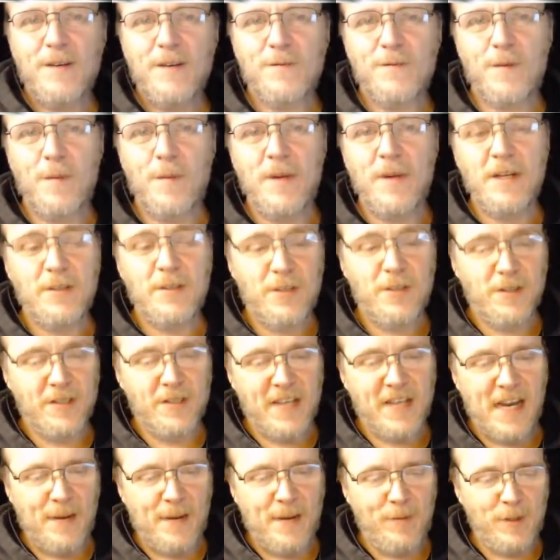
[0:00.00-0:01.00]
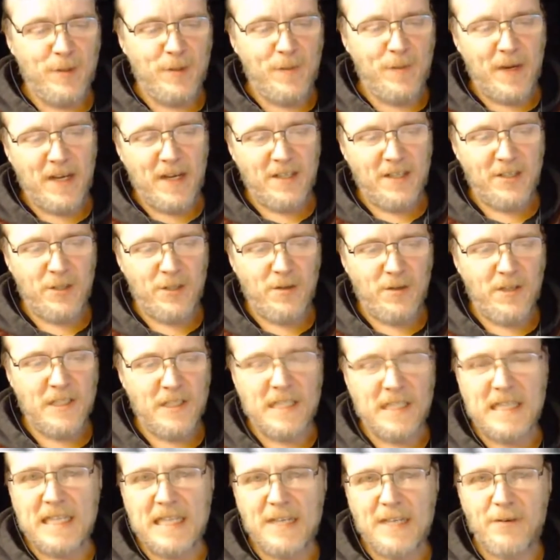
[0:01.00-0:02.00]
for miniatures gamers because you
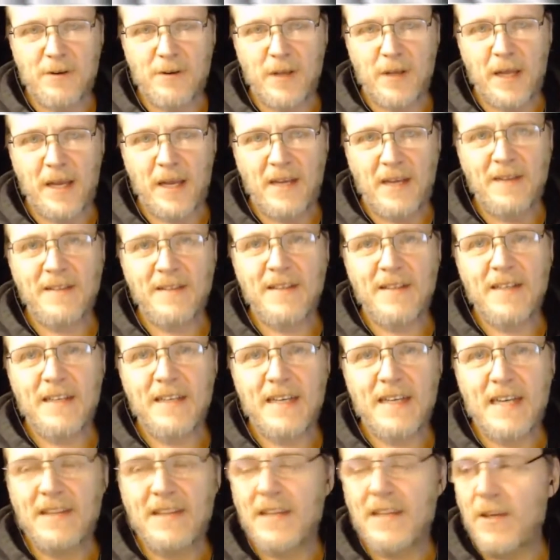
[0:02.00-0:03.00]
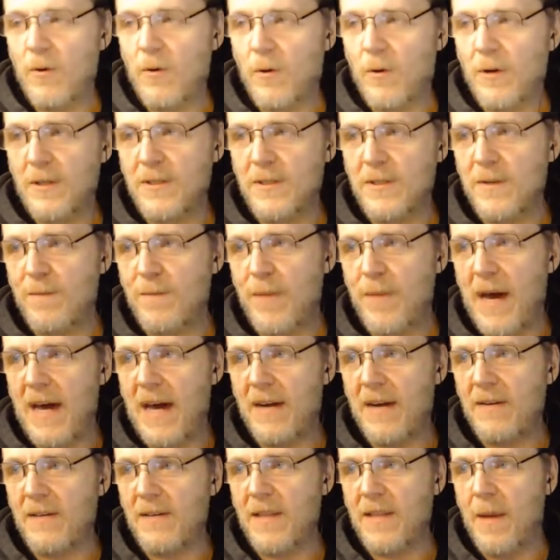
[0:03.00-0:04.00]
can literally get the orders of
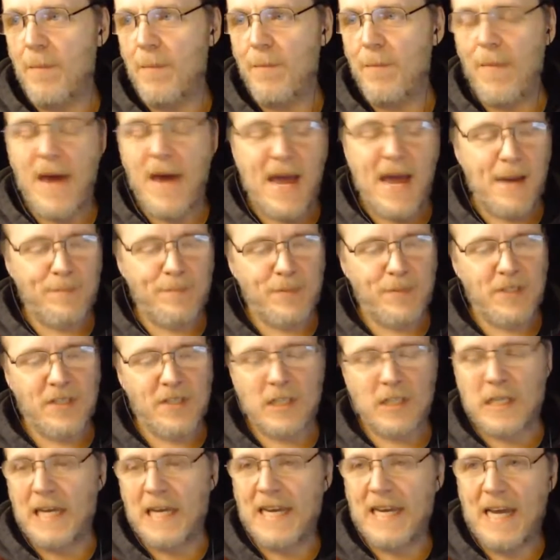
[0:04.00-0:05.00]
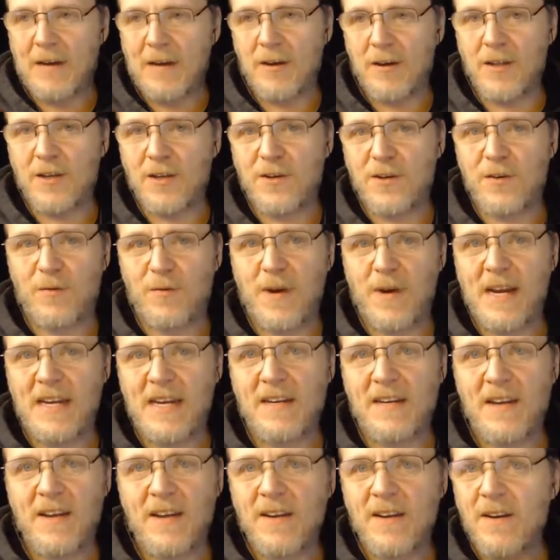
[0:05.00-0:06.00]
battle and the maps, the layout of the
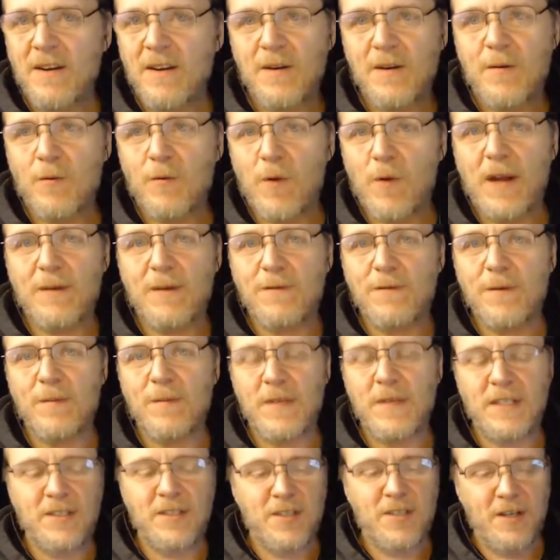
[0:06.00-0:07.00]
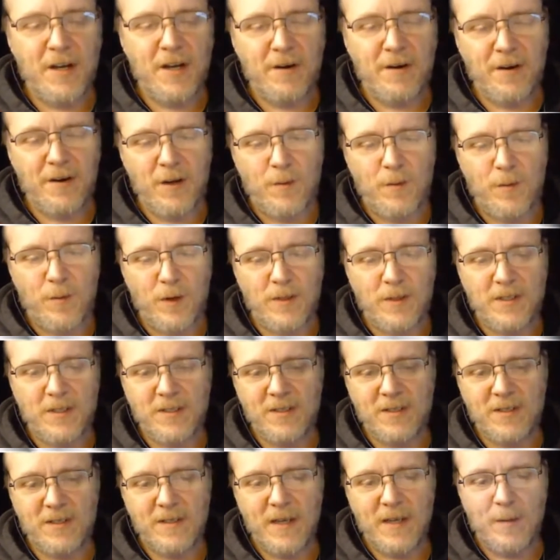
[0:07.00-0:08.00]
terrain, right from these scenario
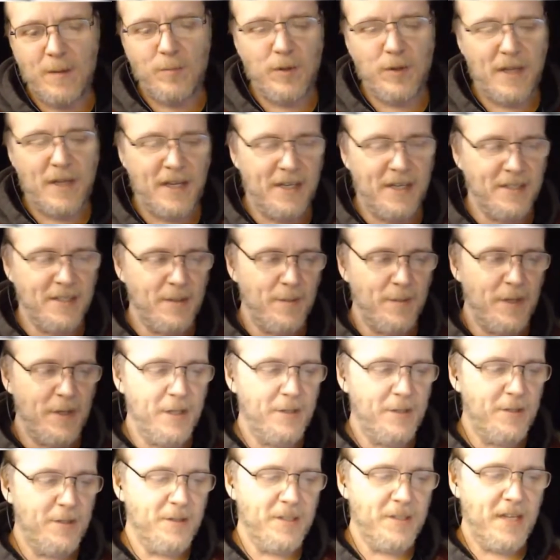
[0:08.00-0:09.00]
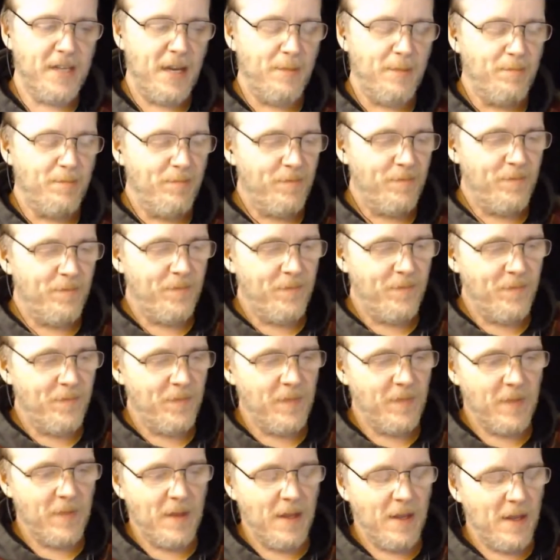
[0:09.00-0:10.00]
books and play it as a miniatures game.
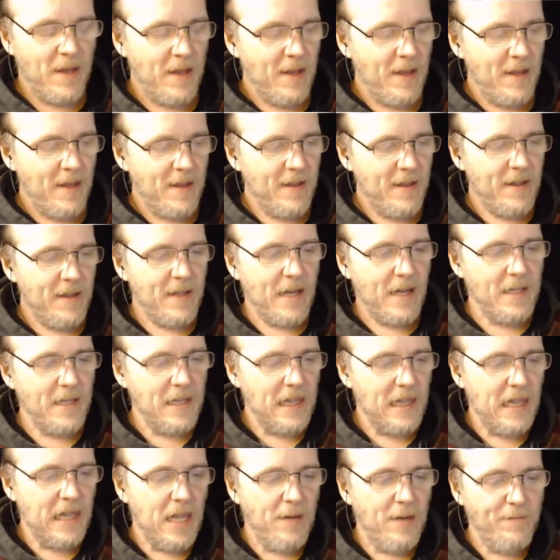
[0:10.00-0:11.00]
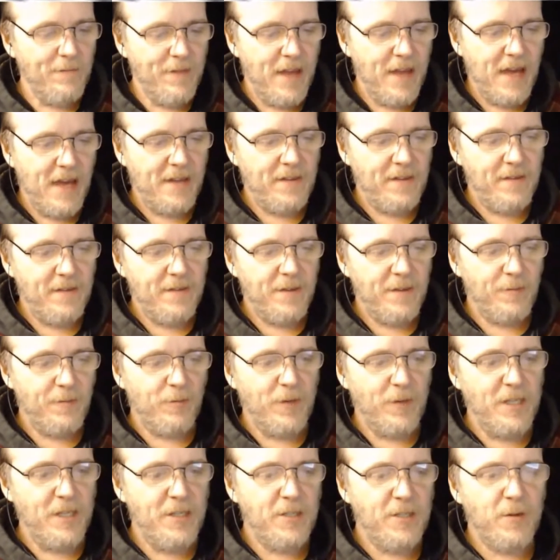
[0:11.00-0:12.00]
I love that. The
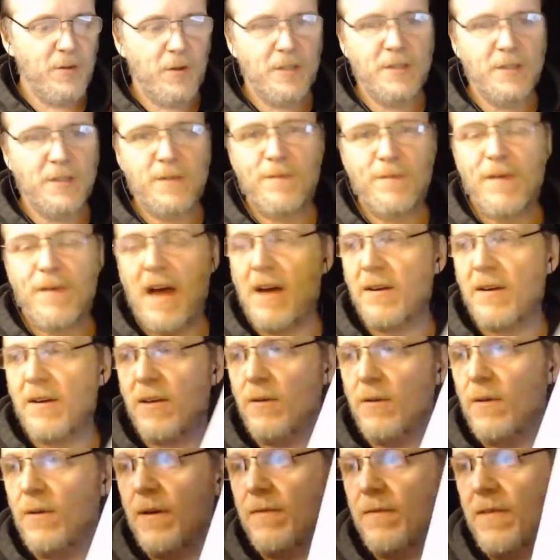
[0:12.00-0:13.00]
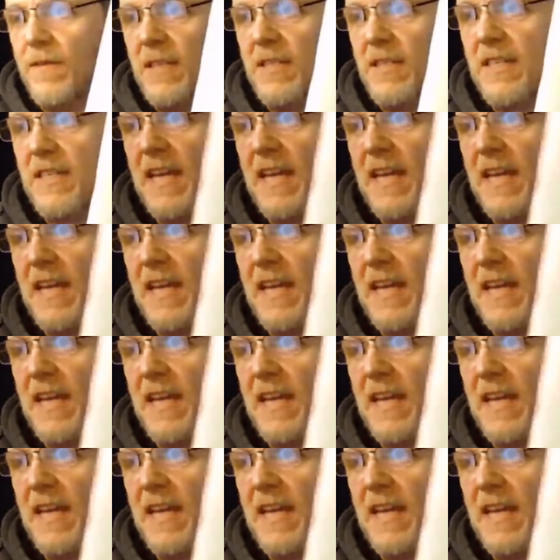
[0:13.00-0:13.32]
resource value of these